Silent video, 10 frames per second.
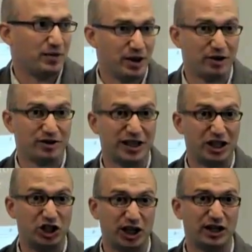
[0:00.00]
I mean, there's an
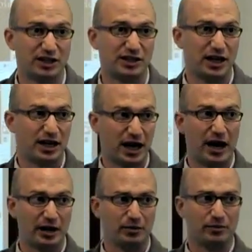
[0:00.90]
agenda-setting
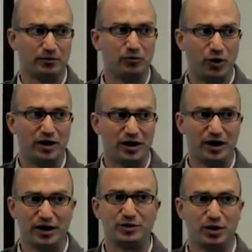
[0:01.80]
item right
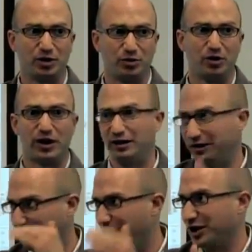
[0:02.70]
there that's been thrown out,
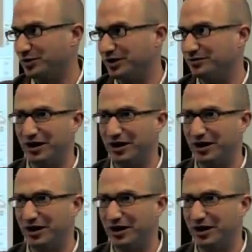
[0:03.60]
advisement,